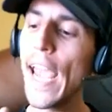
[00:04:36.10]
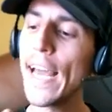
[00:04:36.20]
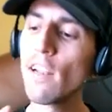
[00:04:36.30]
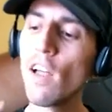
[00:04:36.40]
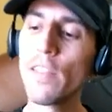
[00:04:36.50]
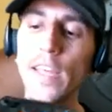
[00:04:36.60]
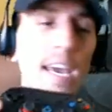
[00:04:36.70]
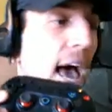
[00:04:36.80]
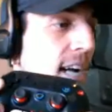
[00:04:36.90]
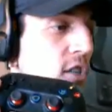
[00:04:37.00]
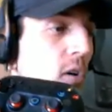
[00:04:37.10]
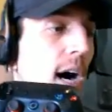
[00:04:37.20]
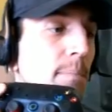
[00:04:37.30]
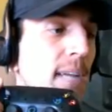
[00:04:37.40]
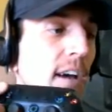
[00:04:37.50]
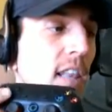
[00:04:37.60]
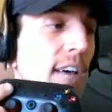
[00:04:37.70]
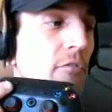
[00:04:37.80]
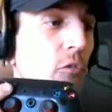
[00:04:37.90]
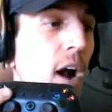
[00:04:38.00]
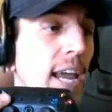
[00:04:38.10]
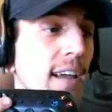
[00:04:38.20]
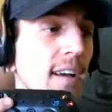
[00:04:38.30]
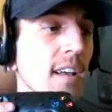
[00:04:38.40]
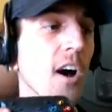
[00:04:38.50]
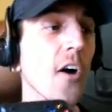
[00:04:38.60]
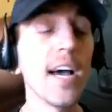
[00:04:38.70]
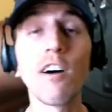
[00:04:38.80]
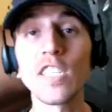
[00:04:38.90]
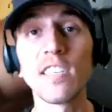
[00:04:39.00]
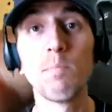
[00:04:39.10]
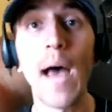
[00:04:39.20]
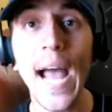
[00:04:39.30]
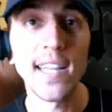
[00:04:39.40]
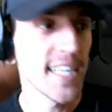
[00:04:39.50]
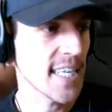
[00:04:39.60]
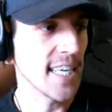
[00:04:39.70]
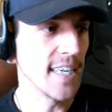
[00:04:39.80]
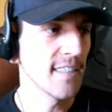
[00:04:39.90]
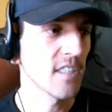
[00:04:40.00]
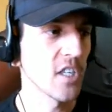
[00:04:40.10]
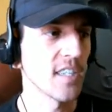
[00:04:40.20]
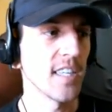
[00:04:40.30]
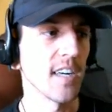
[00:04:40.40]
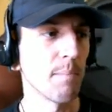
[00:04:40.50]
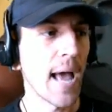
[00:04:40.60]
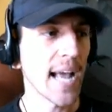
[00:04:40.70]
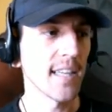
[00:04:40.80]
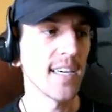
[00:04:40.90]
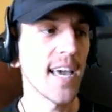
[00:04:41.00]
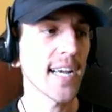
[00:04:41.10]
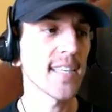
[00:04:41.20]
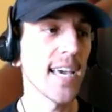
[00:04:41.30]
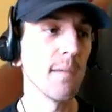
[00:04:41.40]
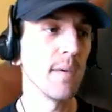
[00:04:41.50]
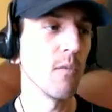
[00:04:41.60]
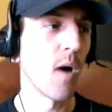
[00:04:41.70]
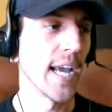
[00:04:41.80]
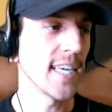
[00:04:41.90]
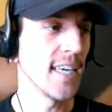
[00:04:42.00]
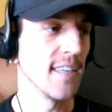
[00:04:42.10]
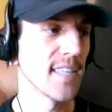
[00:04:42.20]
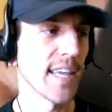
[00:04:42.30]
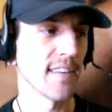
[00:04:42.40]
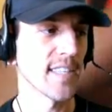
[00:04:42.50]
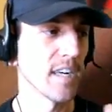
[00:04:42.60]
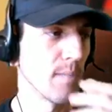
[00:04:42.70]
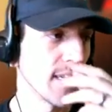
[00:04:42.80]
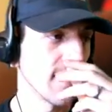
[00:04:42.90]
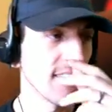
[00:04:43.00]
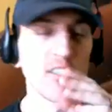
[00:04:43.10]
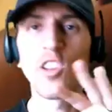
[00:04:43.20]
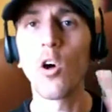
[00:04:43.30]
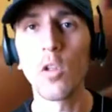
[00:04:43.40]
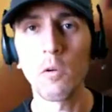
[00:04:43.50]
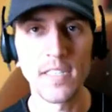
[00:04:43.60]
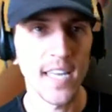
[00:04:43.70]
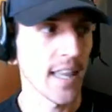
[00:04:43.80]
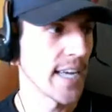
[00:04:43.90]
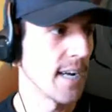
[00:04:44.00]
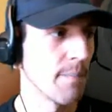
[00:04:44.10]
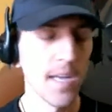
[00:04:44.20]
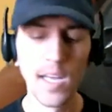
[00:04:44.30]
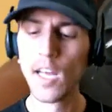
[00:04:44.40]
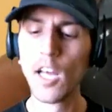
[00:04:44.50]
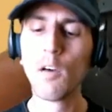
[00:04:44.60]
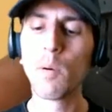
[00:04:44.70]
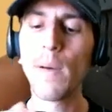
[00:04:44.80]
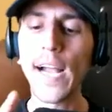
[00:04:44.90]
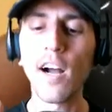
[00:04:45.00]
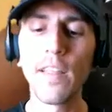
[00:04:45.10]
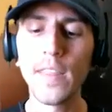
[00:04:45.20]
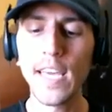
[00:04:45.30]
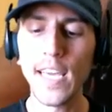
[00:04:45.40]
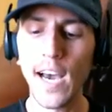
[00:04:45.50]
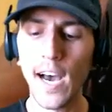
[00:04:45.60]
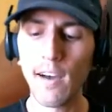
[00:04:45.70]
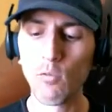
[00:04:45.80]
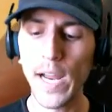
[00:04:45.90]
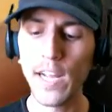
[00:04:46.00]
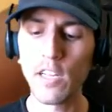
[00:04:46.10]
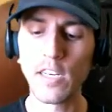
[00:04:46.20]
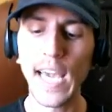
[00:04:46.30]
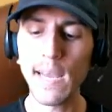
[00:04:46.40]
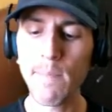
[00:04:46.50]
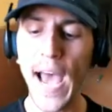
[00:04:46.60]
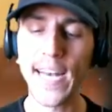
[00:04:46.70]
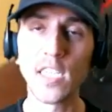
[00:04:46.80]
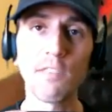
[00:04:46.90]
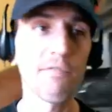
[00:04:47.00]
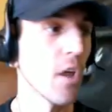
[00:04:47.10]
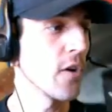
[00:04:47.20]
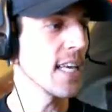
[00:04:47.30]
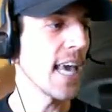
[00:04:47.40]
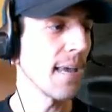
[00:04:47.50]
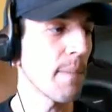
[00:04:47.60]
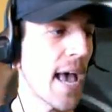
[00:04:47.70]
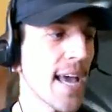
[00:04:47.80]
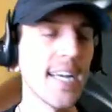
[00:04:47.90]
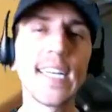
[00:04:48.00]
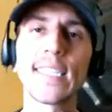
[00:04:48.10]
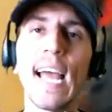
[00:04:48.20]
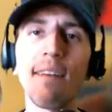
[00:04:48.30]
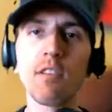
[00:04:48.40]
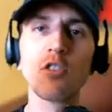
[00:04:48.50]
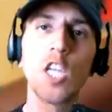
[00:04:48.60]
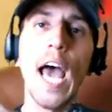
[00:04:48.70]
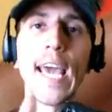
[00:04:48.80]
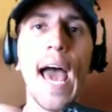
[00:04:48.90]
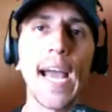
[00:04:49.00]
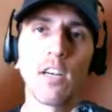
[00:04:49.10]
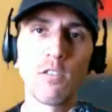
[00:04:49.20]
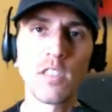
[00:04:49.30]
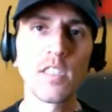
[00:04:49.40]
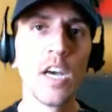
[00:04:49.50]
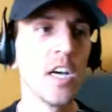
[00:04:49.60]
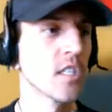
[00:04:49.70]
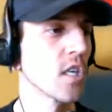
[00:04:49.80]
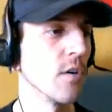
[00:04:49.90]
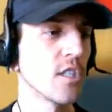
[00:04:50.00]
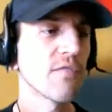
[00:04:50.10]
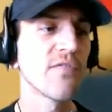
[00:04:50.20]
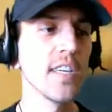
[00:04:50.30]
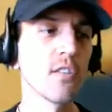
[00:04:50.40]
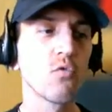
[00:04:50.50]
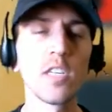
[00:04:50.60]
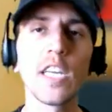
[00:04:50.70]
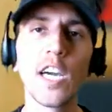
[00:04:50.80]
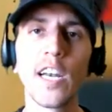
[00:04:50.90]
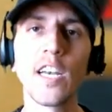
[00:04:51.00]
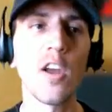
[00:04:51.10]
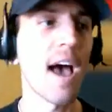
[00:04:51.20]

analog, the actual up, down, left, right, oh, it also has backlit keys. So you can see there, backlit X, A, B, Y keys and the center button. Those are the only ones that light up. But back on the uh, regular gamepad, it's a floating gamepad, and it doesn't have those diagonals. So it just feels really good, and you have